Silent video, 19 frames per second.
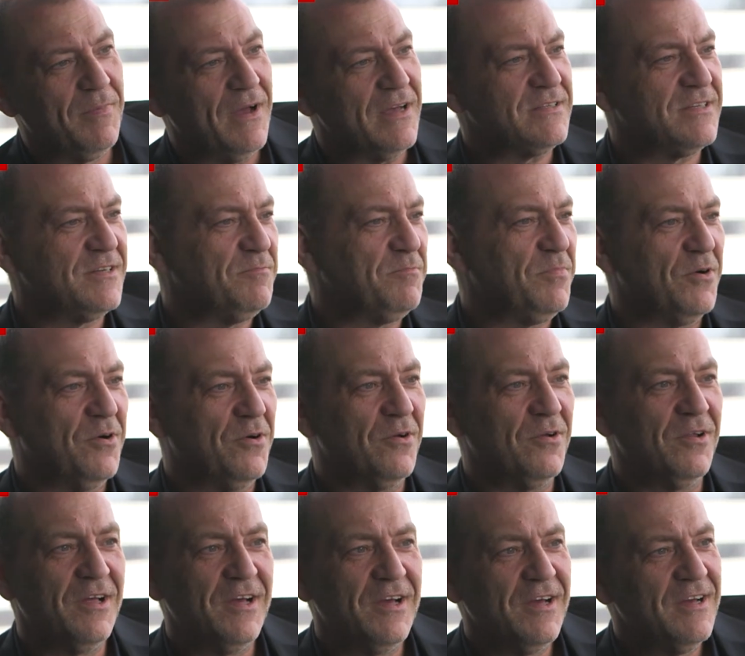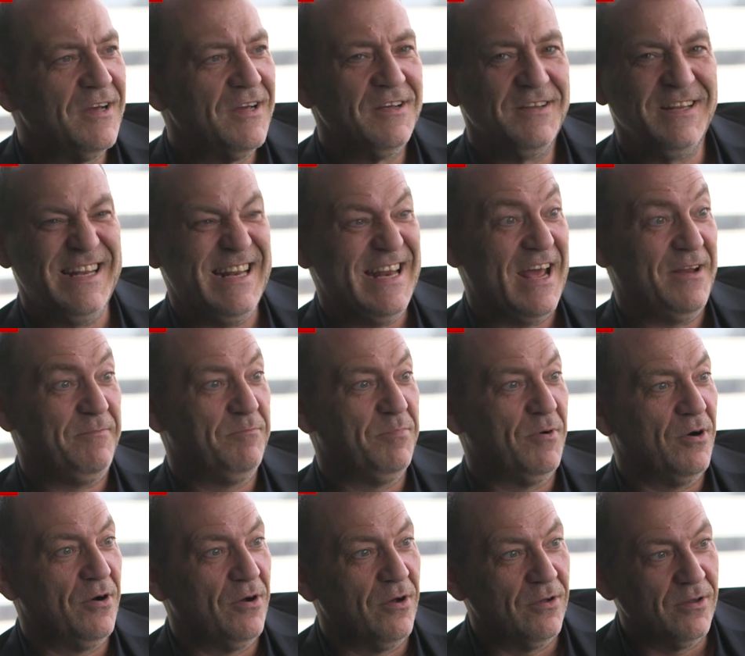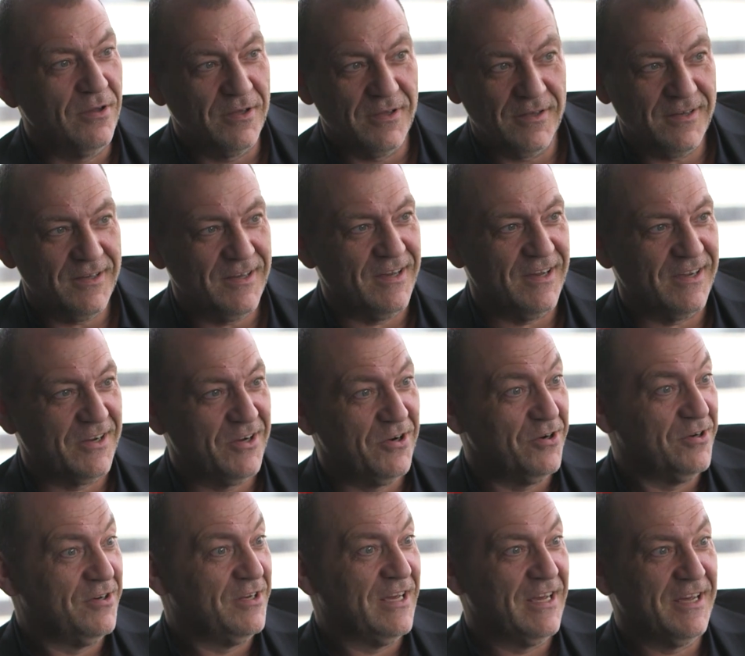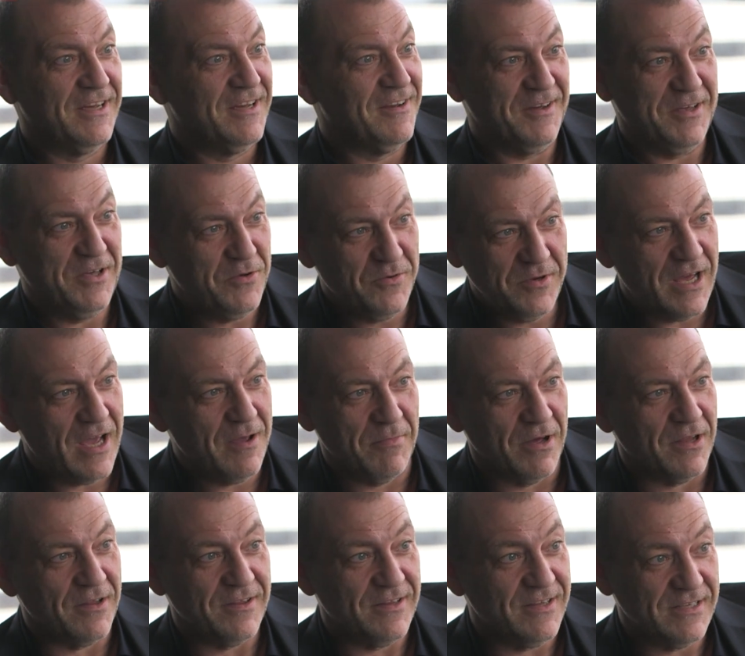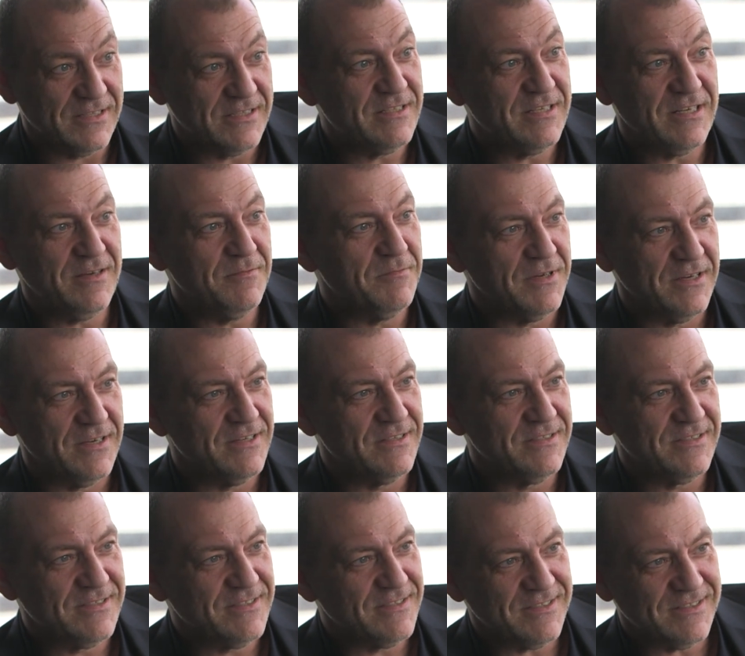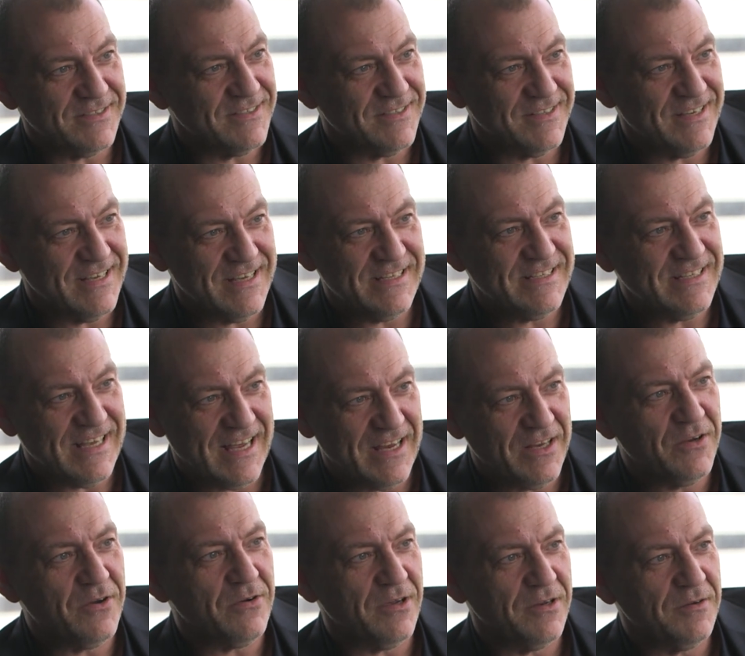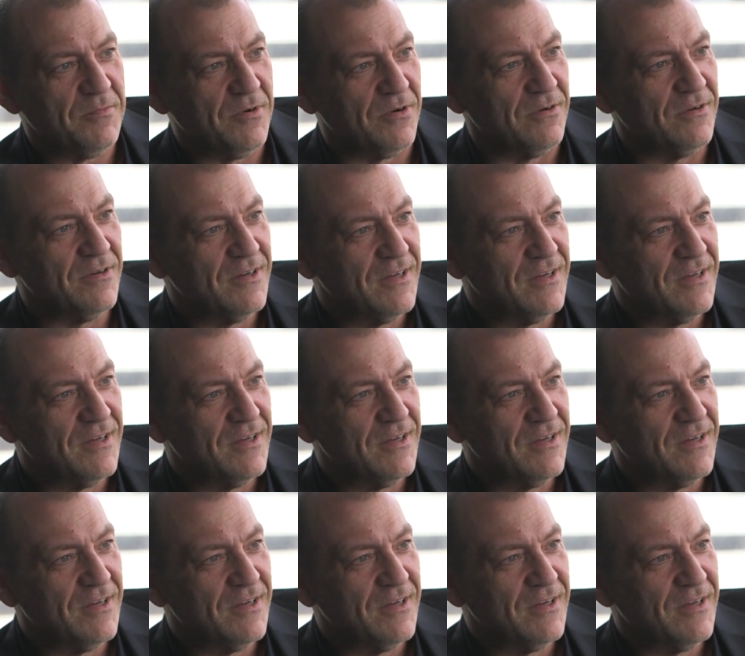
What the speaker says: basketball, netball, curling, you name it. This team is incredible.